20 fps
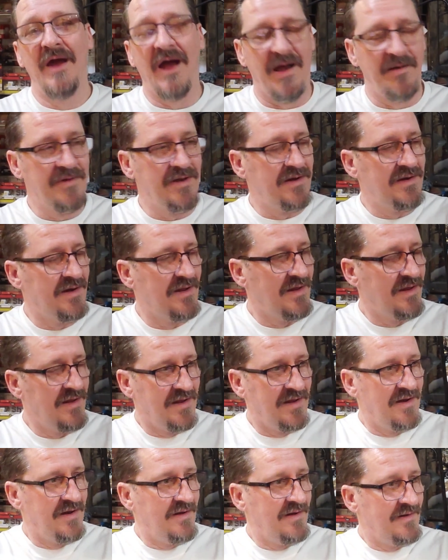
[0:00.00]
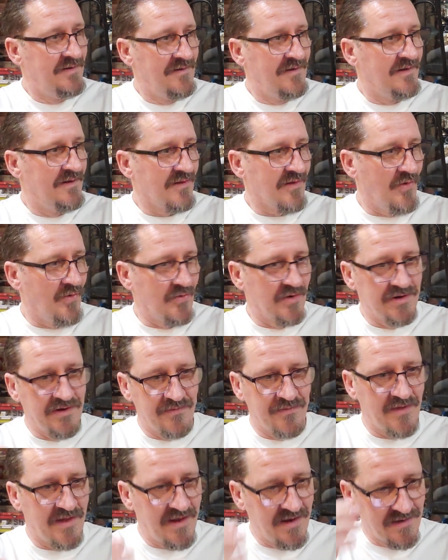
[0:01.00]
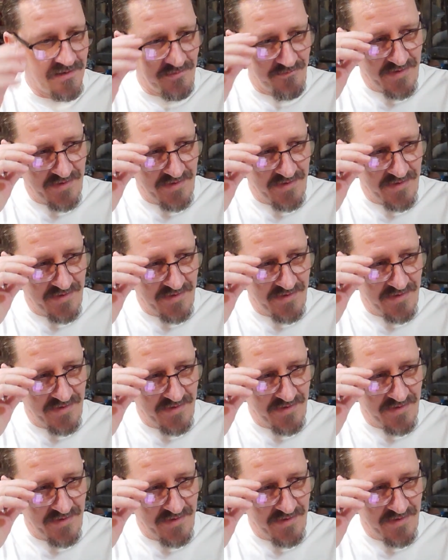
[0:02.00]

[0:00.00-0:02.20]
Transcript: I mean, or anything.